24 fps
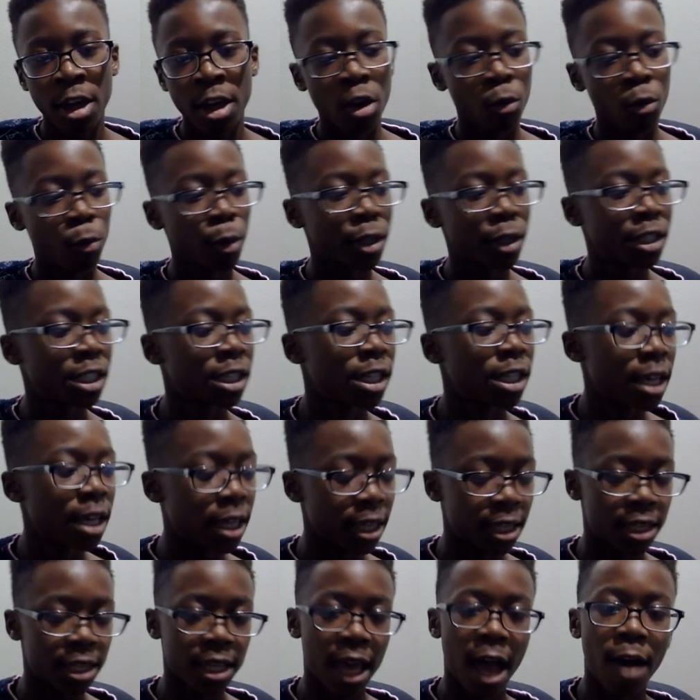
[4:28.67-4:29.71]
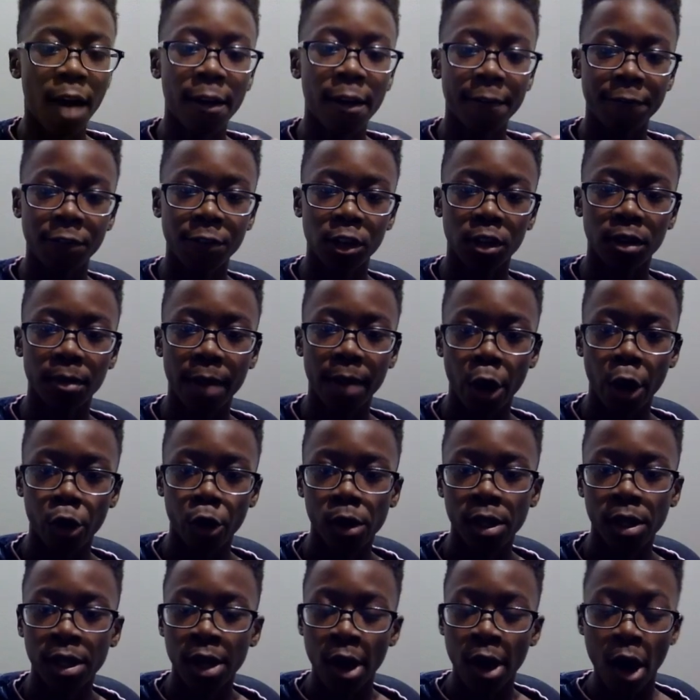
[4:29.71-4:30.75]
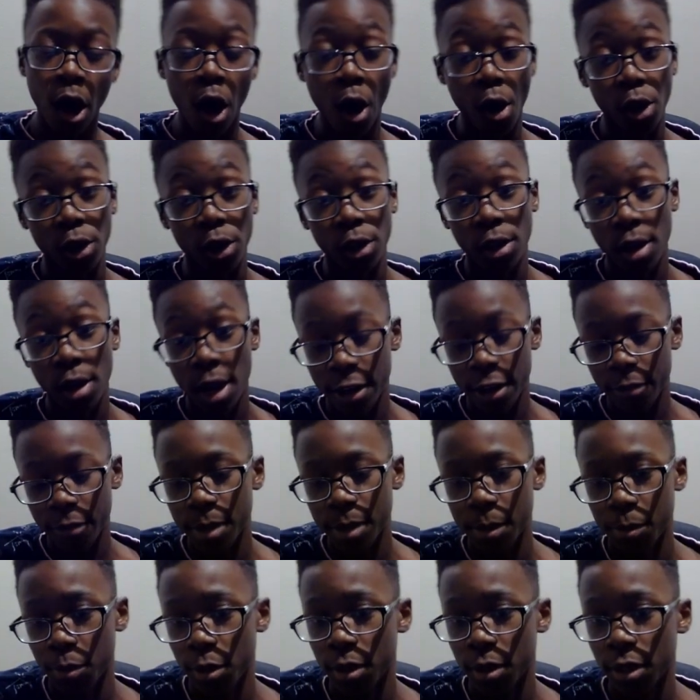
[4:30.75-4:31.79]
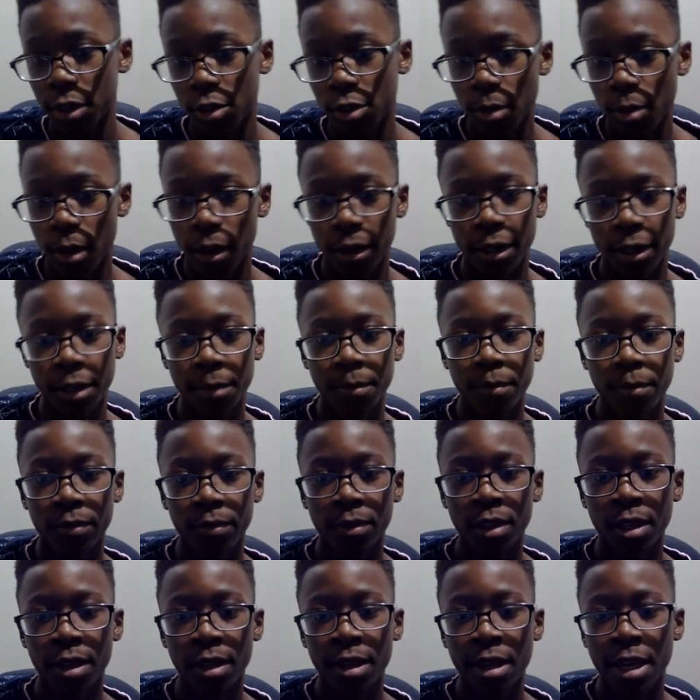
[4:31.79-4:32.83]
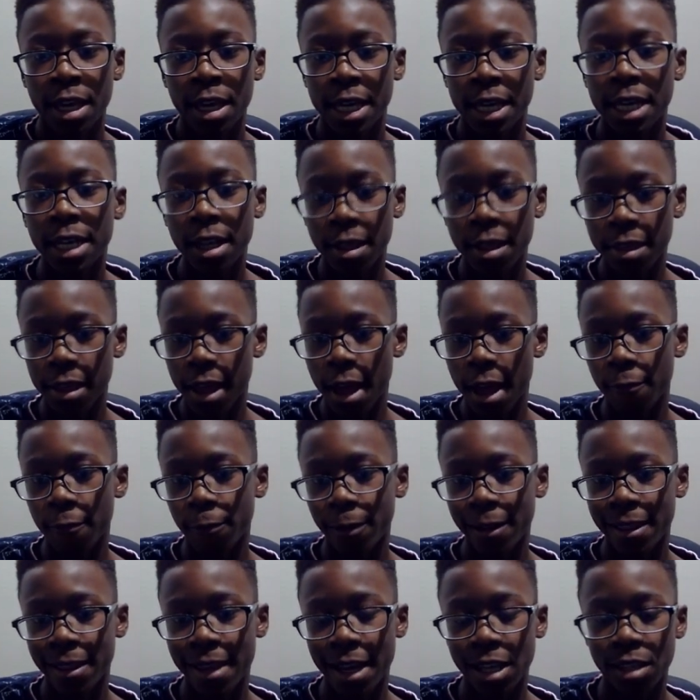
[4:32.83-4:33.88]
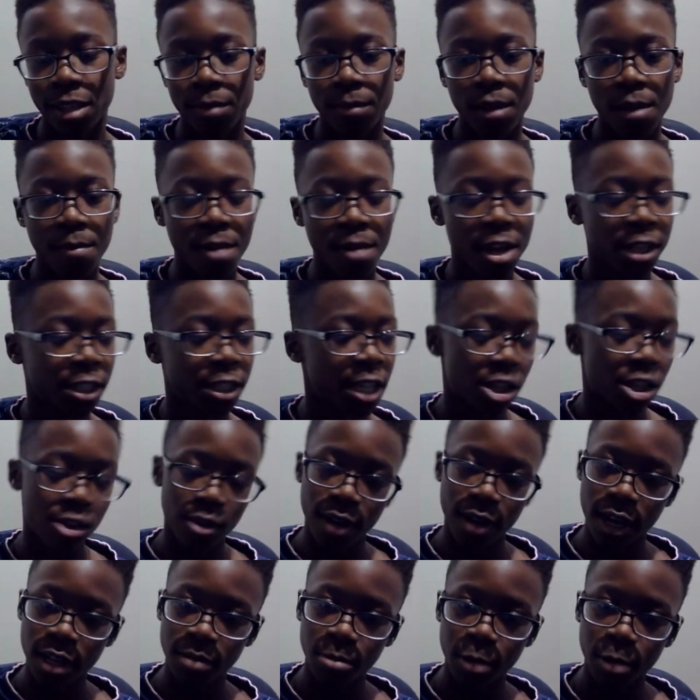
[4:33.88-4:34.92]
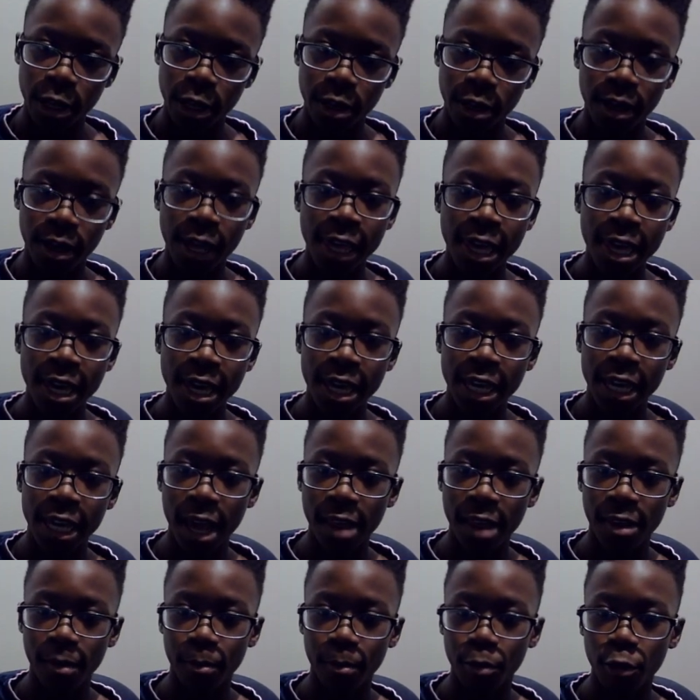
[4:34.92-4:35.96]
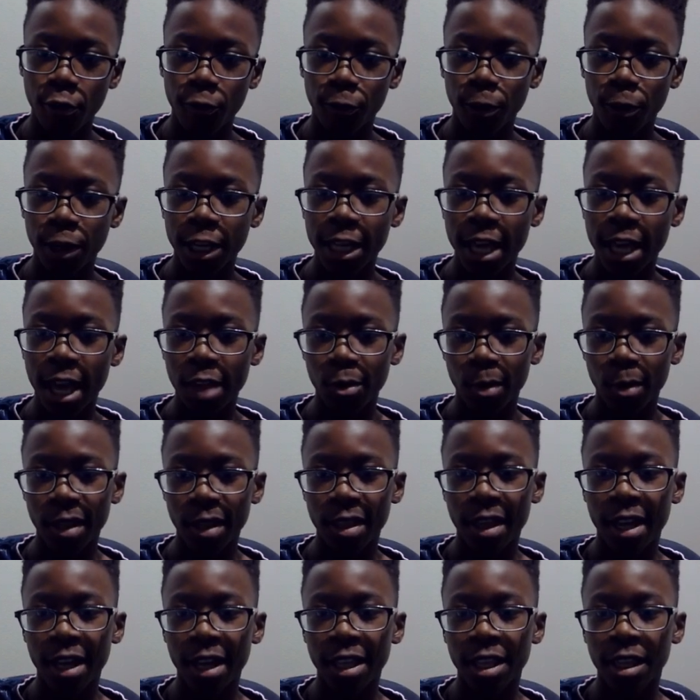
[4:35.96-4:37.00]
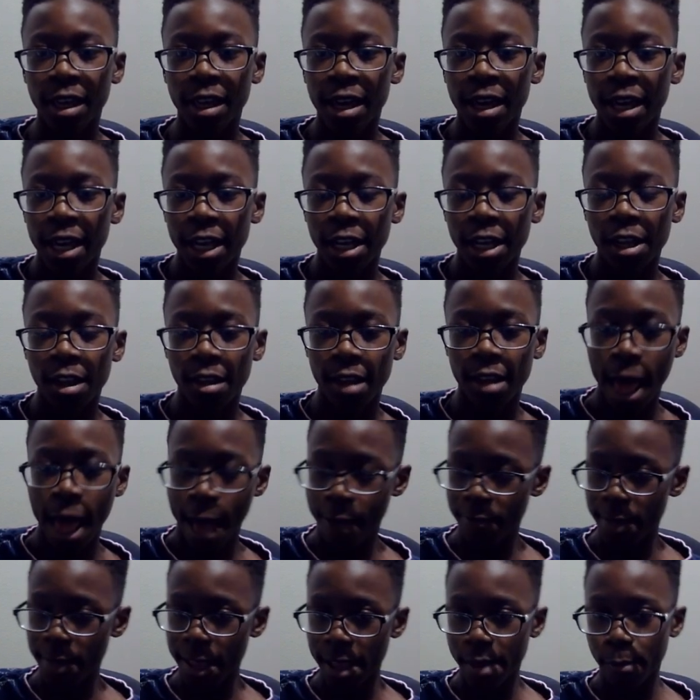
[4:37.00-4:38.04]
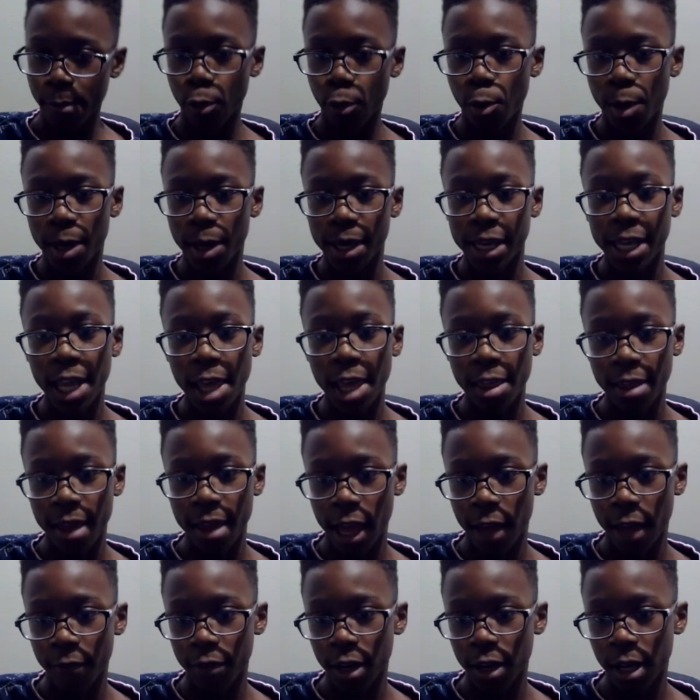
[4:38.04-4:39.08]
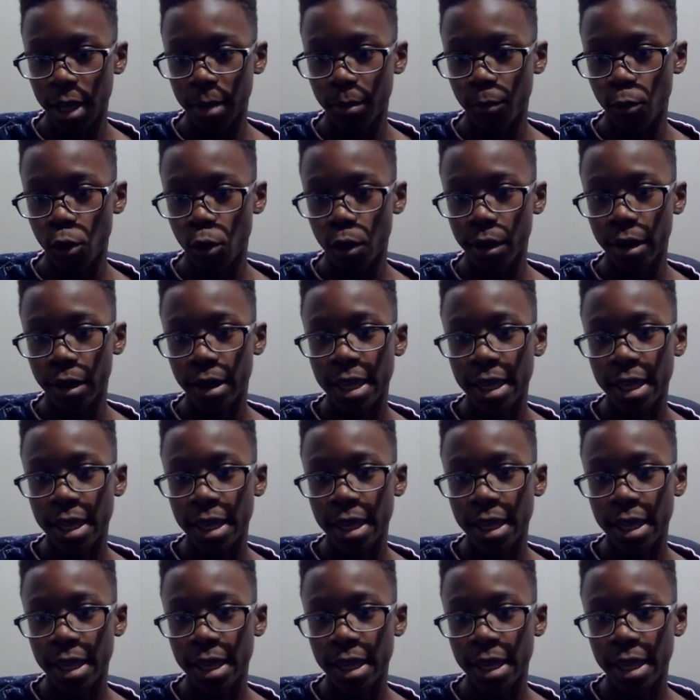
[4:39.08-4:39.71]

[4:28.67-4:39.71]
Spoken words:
which is how I feel about a lot of people in the squad. He doesn't have what it takes to be a Manchester United player. He hasn't proved he has what it takes. He doesn't have it anymore. He doesn't have it anymore.